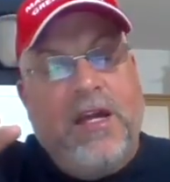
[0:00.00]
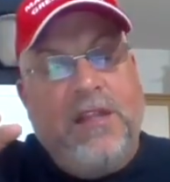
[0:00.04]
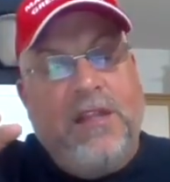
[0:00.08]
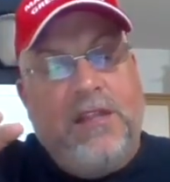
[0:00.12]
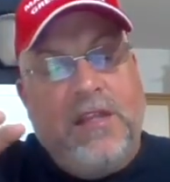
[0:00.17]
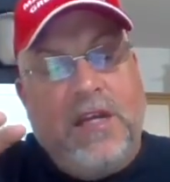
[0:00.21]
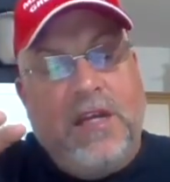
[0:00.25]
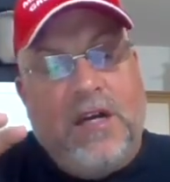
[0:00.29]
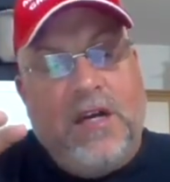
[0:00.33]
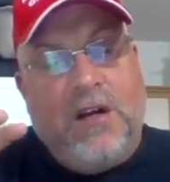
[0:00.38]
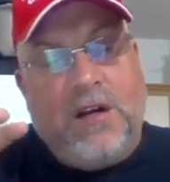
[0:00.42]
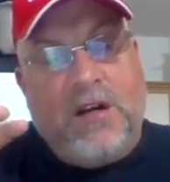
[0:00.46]

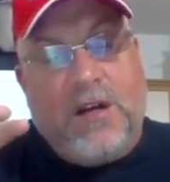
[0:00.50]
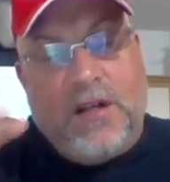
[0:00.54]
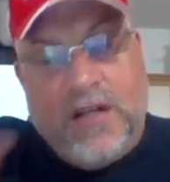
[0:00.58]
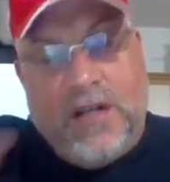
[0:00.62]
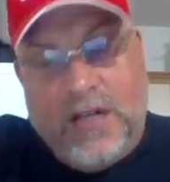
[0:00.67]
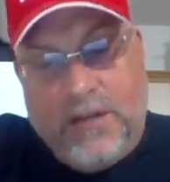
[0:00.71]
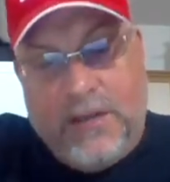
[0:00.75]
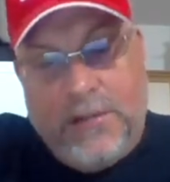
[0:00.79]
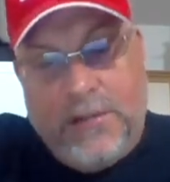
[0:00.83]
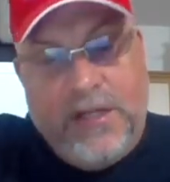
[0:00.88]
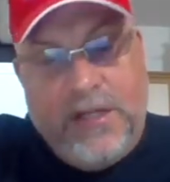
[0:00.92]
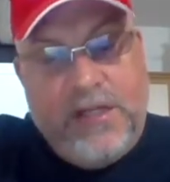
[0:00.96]
Now,
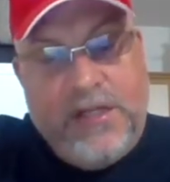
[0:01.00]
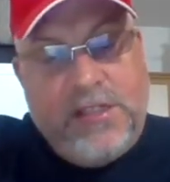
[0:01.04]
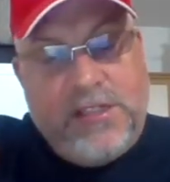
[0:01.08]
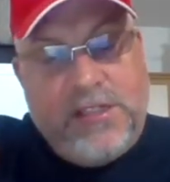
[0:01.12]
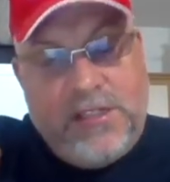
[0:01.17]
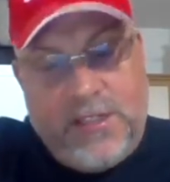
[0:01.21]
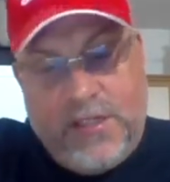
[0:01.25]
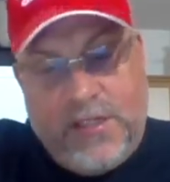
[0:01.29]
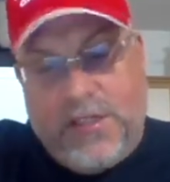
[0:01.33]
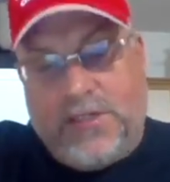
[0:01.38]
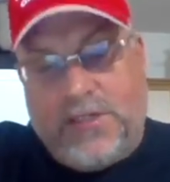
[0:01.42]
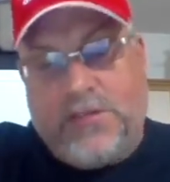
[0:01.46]
Comedy
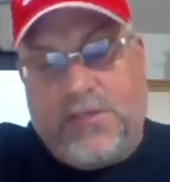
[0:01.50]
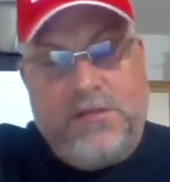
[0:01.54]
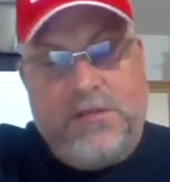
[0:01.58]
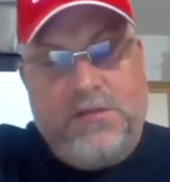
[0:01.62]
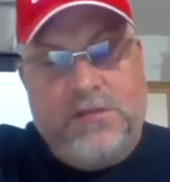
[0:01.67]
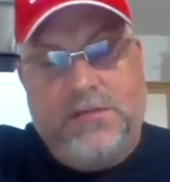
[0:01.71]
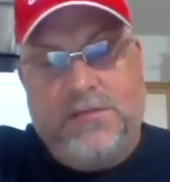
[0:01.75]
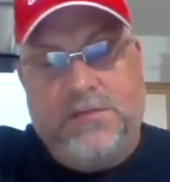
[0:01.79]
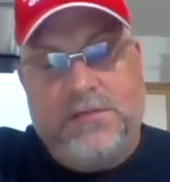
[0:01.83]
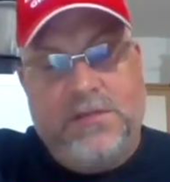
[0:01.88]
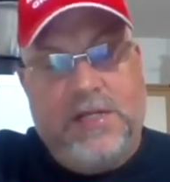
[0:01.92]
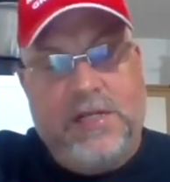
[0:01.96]

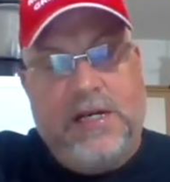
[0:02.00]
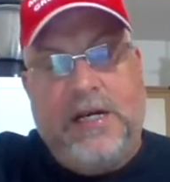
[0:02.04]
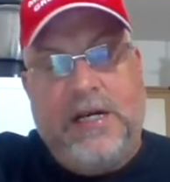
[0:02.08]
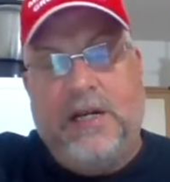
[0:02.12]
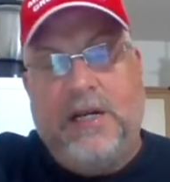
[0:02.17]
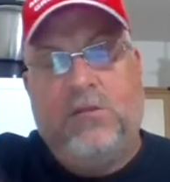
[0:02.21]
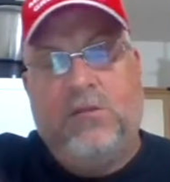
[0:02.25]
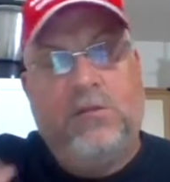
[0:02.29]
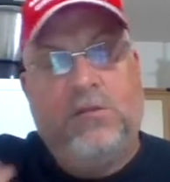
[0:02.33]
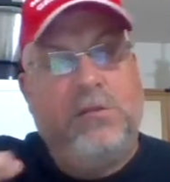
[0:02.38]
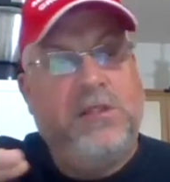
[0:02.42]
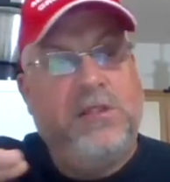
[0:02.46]
Central, I
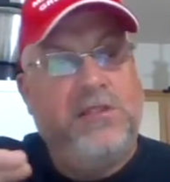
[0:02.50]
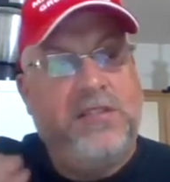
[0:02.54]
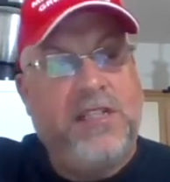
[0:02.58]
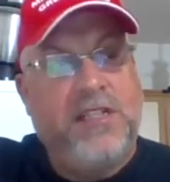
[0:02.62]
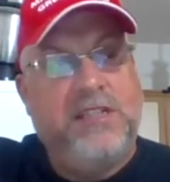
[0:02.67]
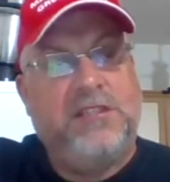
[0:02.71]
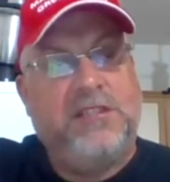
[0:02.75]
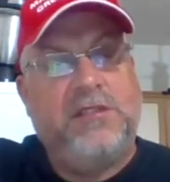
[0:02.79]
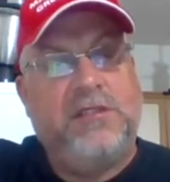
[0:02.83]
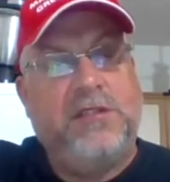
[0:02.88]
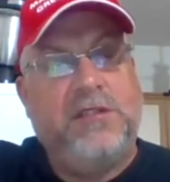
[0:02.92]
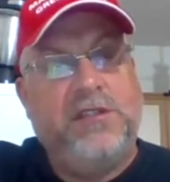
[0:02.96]
don't know what
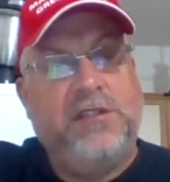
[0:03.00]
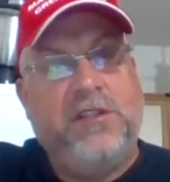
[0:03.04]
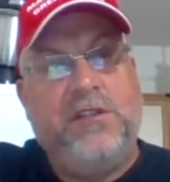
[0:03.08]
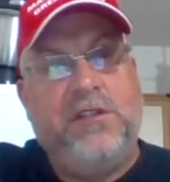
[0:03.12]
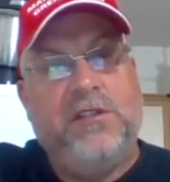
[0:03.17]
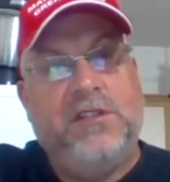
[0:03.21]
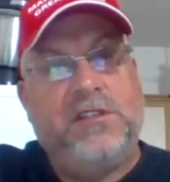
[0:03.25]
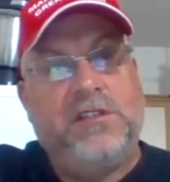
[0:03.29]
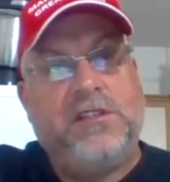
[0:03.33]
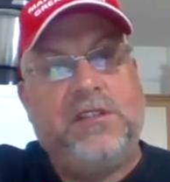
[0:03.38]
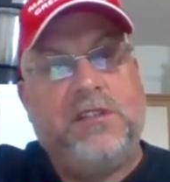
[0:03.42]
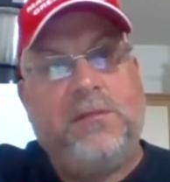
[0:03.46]
possessed him to do
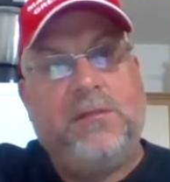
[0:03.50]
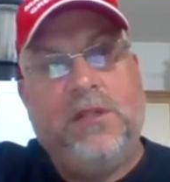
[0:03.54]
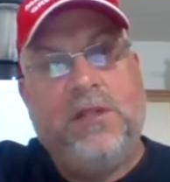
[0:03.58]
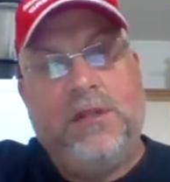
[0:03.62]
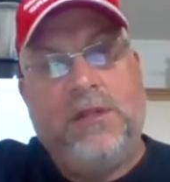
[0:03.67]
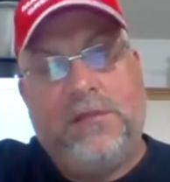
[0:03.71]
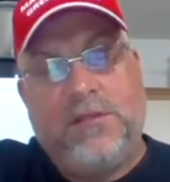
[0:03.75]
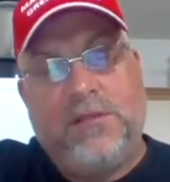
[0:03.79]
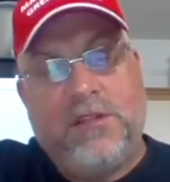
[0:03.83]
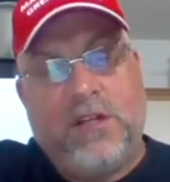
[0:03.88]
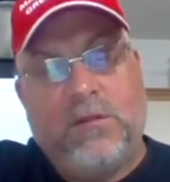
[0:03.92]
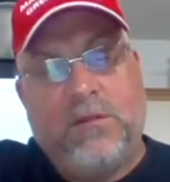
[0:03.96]
this, some
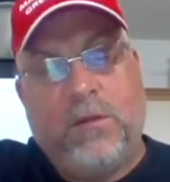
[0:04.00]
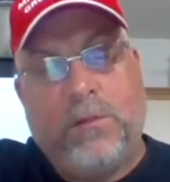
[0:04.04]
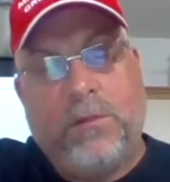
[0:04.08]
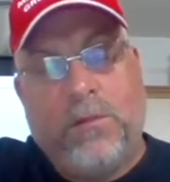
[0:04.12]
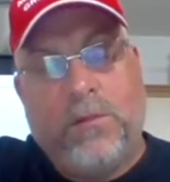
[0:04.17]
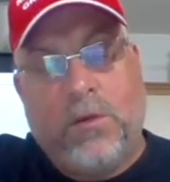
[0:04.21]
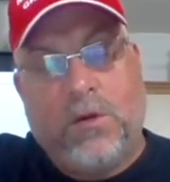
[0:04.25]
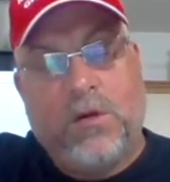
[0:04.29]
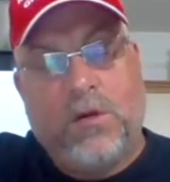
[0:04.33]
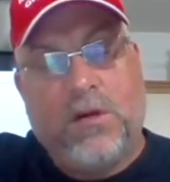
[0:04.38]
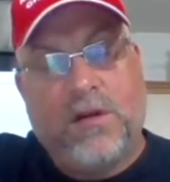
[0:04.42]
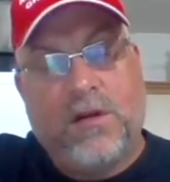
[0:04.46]
libtard
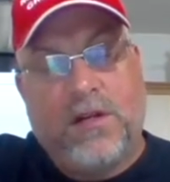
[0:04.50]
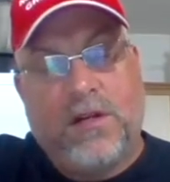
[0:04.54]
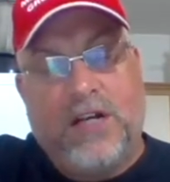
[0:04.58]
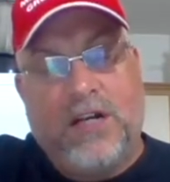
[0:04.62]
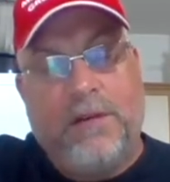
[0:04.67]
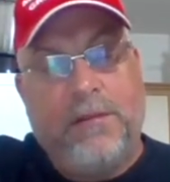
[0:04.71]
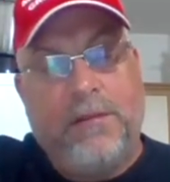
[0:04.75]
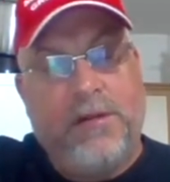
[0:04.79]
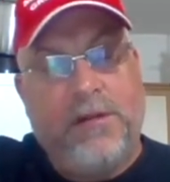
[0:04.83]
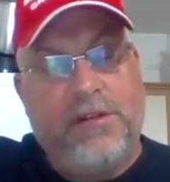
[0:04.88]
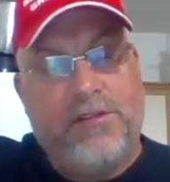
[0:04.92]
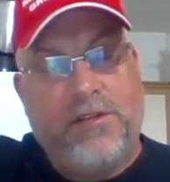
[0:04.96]
reporter on
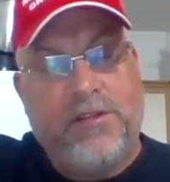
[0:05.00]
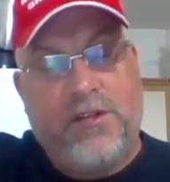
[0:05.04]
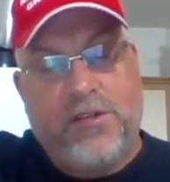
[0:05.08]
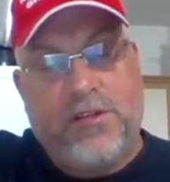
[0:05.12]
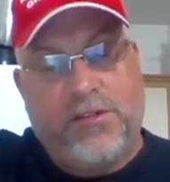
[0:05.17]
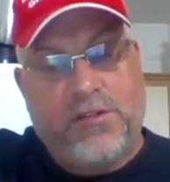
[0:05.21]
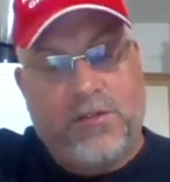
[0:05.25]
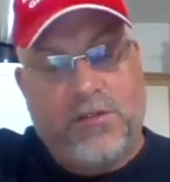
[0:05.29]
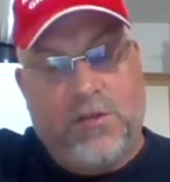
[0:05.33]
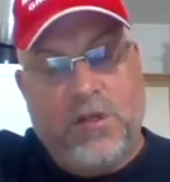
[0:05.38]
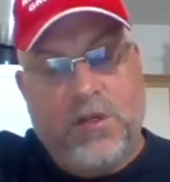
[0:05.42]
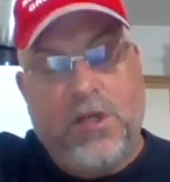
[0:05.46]
Comedy
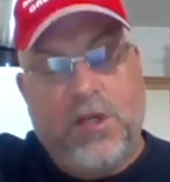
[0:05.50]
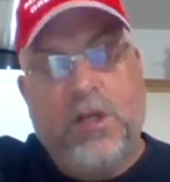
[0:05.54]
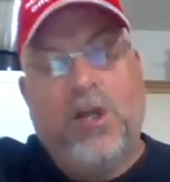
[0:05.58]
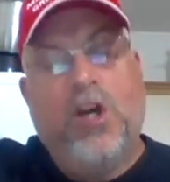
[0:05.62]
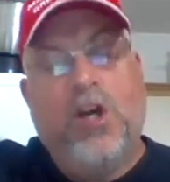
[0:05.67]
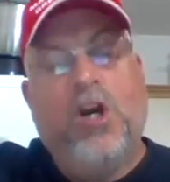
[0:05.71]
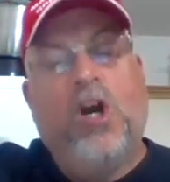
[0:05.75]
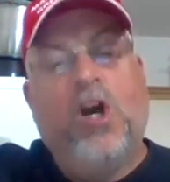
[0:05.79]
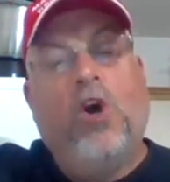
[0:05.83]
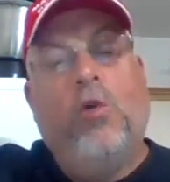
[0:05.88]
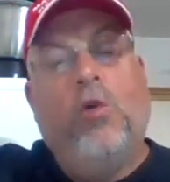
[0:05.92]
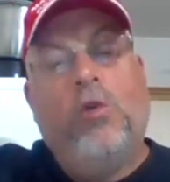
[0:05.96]
Central,
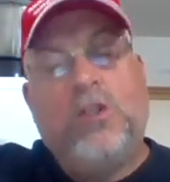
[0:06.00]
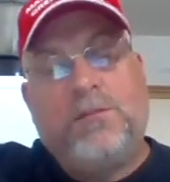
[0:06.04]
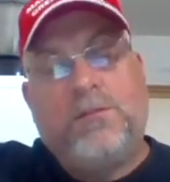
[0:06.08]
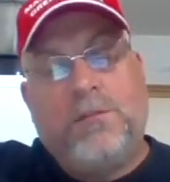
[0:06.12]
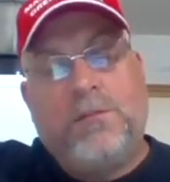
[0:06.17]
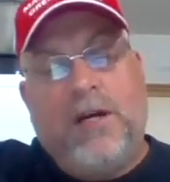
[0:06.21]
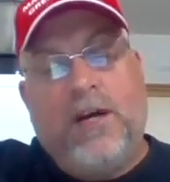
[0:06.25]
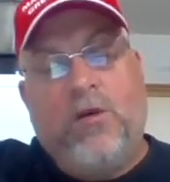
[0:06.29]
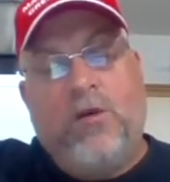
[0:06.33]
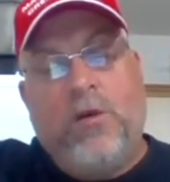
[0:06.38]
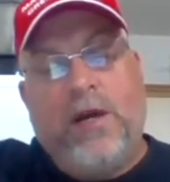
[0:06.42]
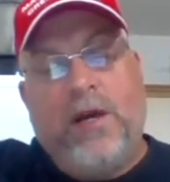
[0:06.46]
which,
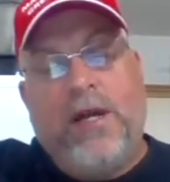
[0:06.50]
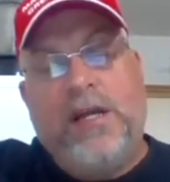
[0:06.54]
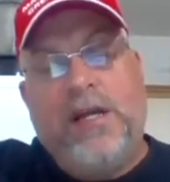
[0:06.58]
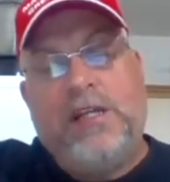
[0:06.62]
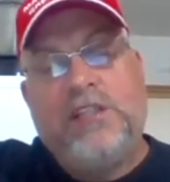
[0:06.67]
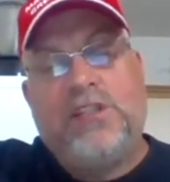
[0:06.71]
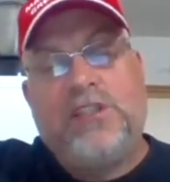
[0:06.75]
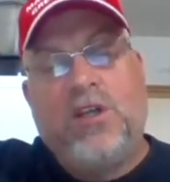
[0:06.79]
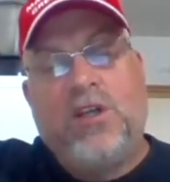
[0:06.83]
by the way, is